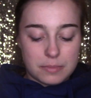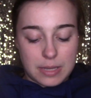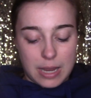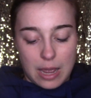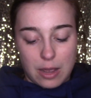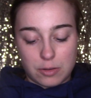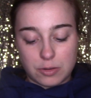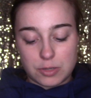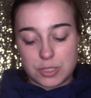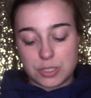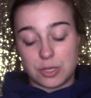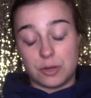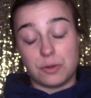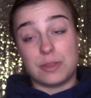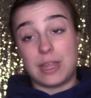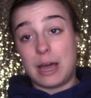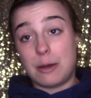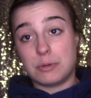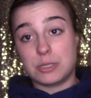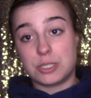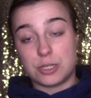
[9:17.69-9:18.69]
Now, so
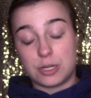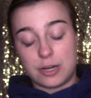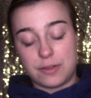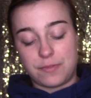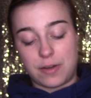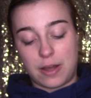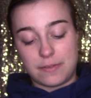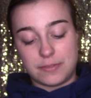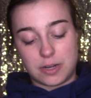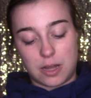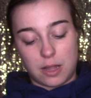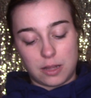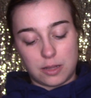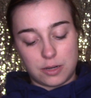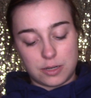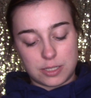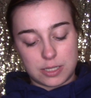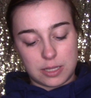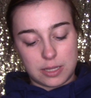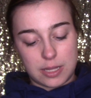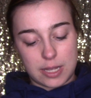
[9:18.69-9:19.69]
that was
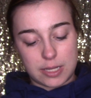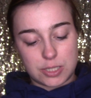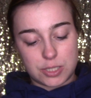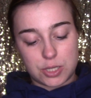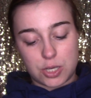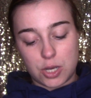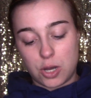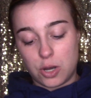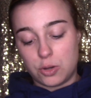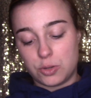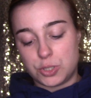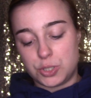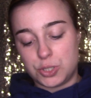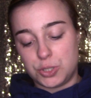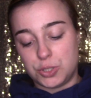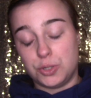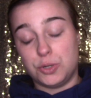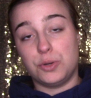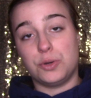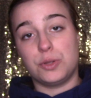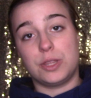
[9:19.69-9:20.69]
$35. Let's go
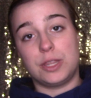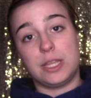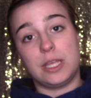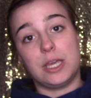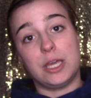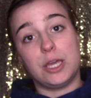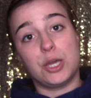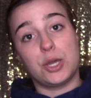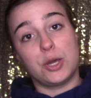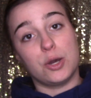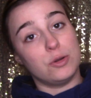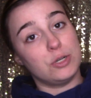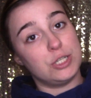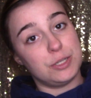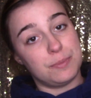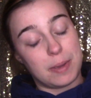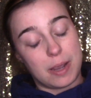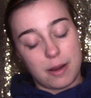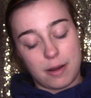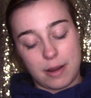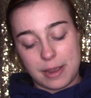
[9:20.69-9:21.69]
to the
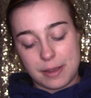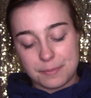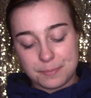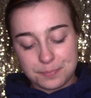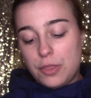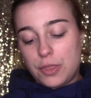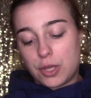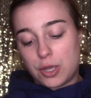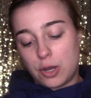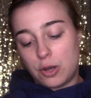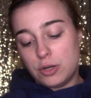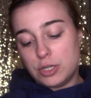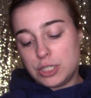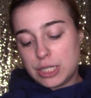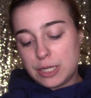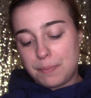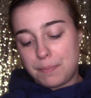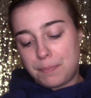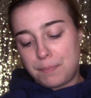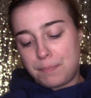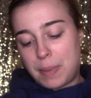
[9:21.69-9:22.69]
Goji Berry. The
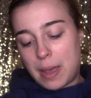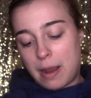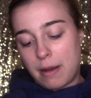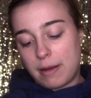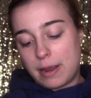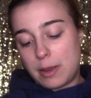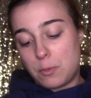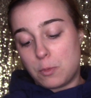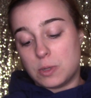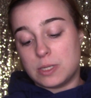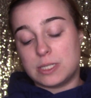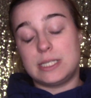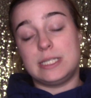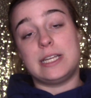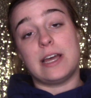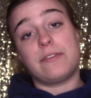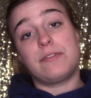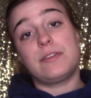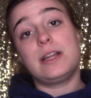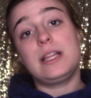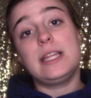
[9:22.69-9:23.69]
Goji Berry was
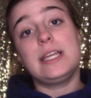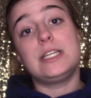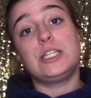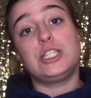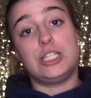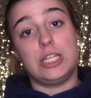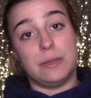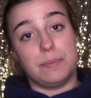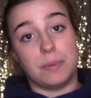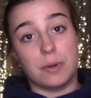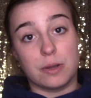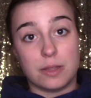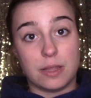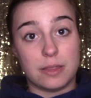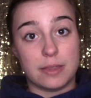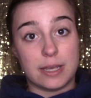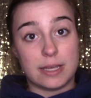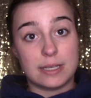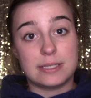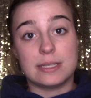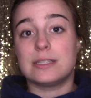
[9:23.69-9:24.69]
definitely cheaper than
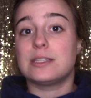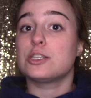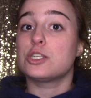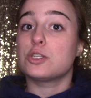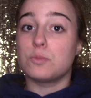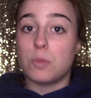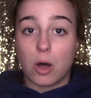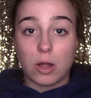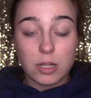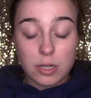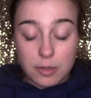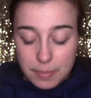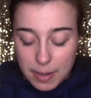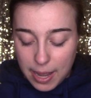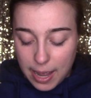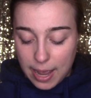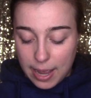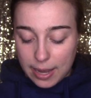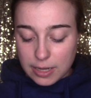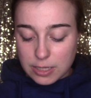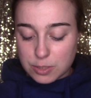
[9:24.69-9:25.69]
this. It's a smaller
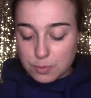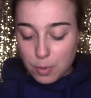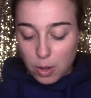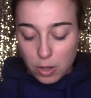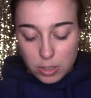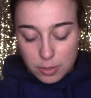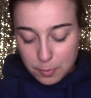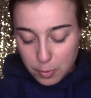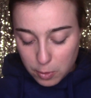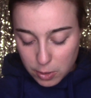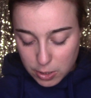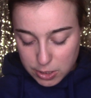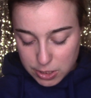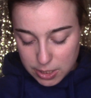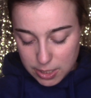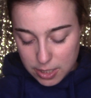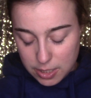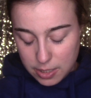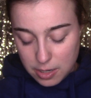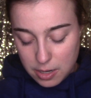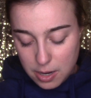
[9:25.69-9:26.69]
bag, smaller
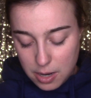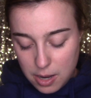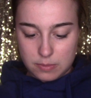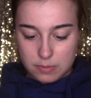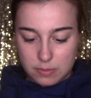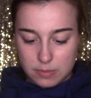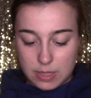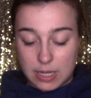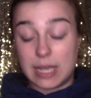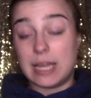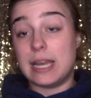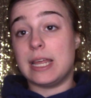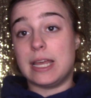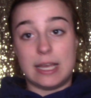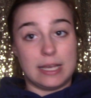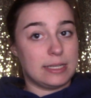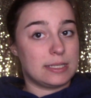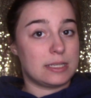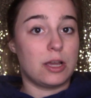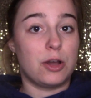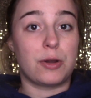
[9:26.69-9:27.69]
portion. It
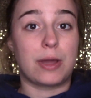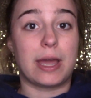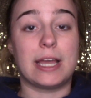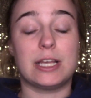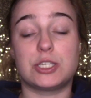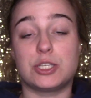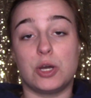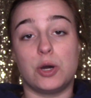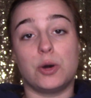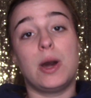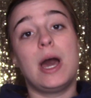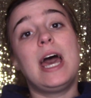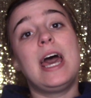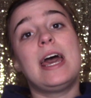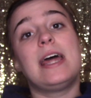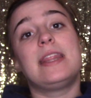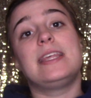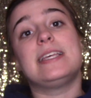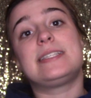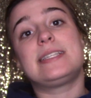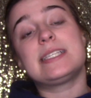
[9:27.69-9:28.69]
is. Okay, so
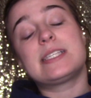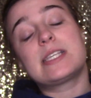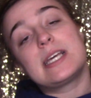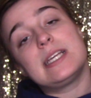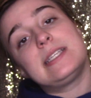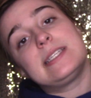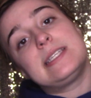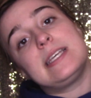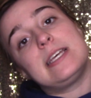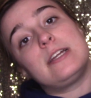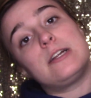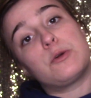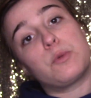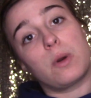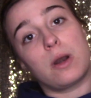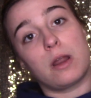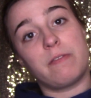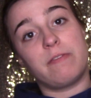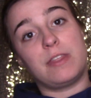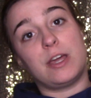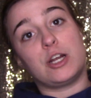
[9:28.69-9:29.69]
this is considered
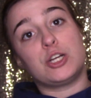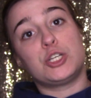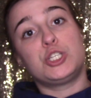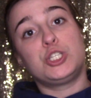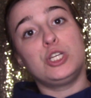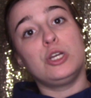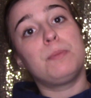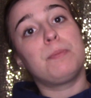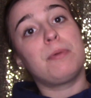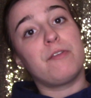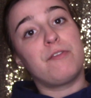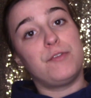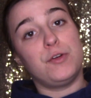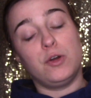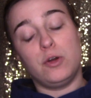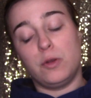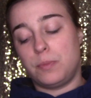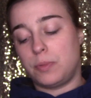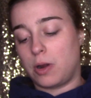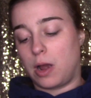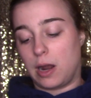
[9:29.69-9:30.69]
one of their
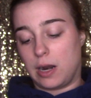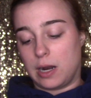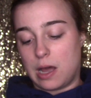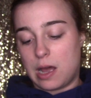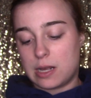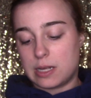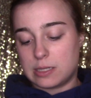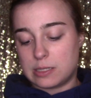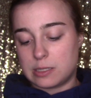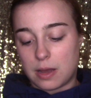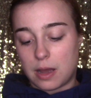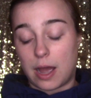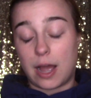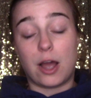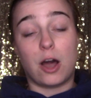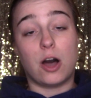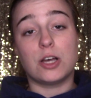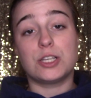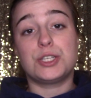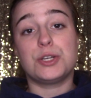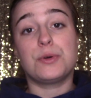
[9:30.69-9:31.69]
superfood products. I
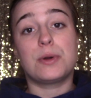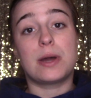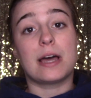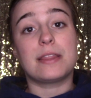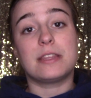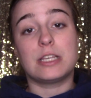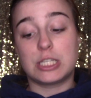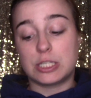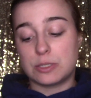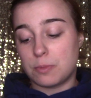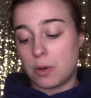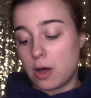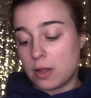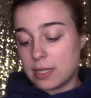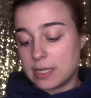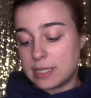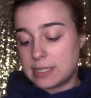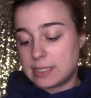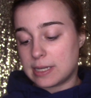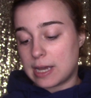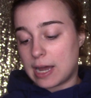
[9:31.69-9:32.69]
also got the
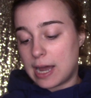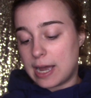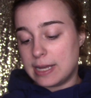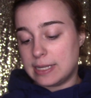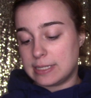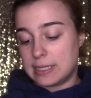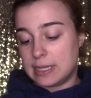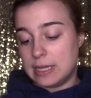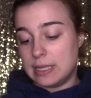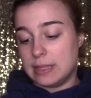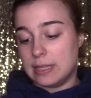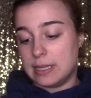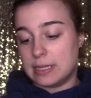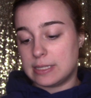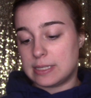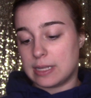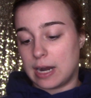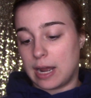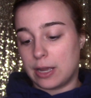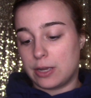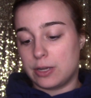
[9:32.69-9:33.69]
smallest size in this
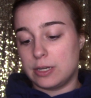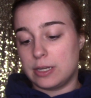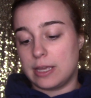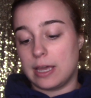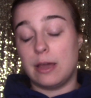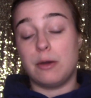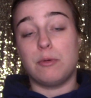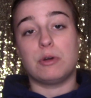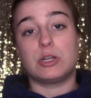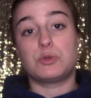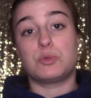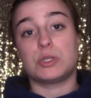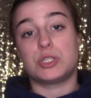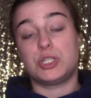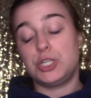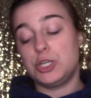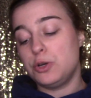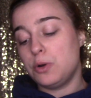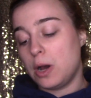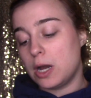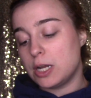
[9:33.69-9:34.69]
that I could get, which was
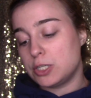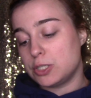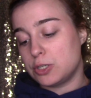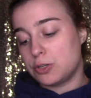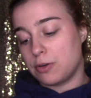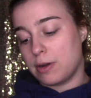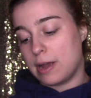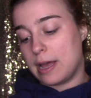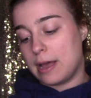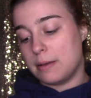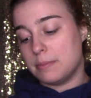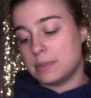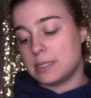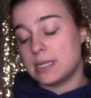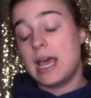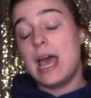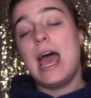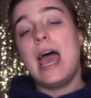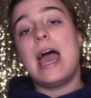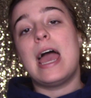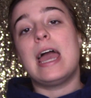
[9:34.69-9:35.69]
200 grams,
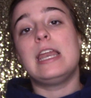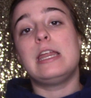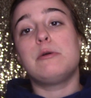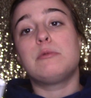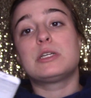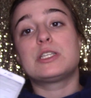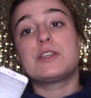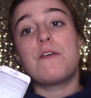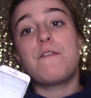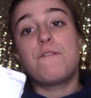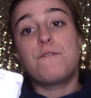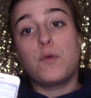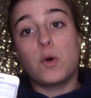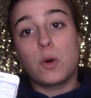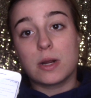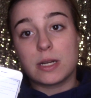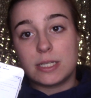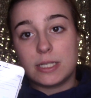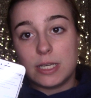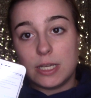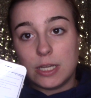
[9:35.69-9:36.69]
and it was
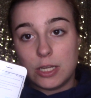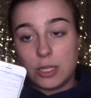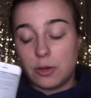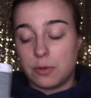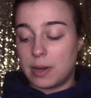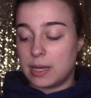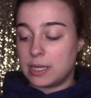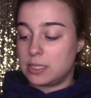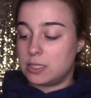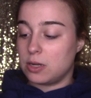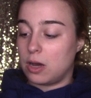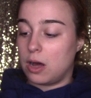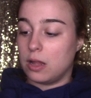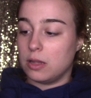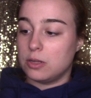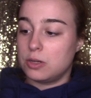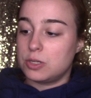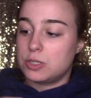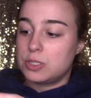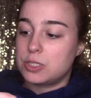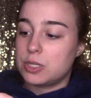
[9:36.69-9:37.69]
$14
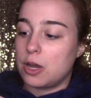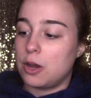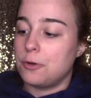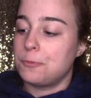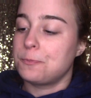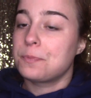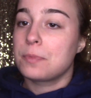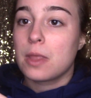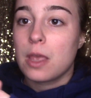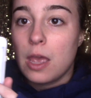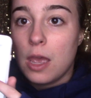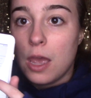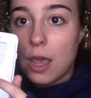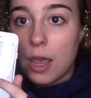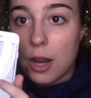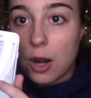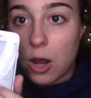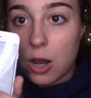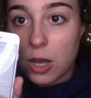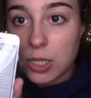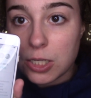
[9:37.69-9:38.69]
US. So
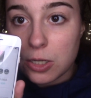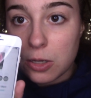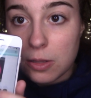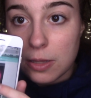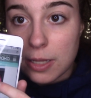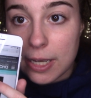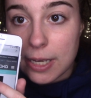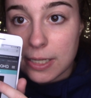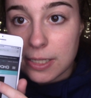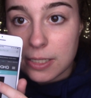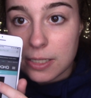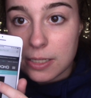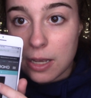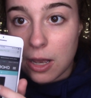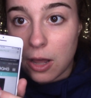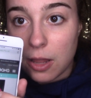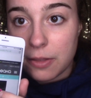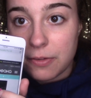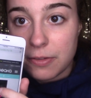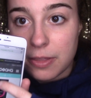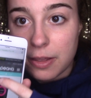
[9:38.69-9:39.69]
it also lists
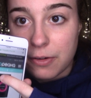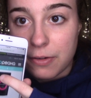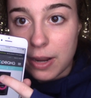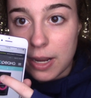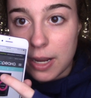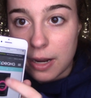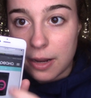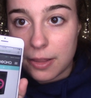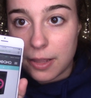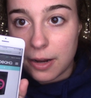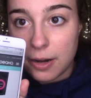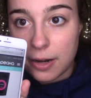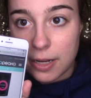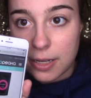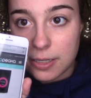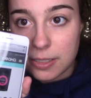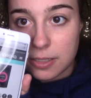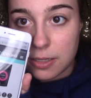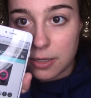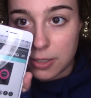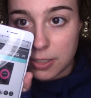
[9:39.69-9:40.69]
everything right here. There it
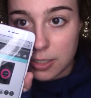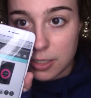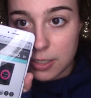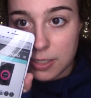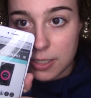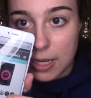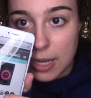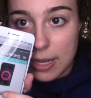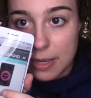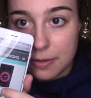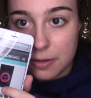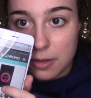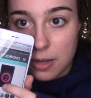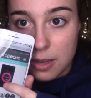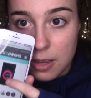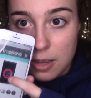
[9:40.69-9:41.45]
is. There's their site.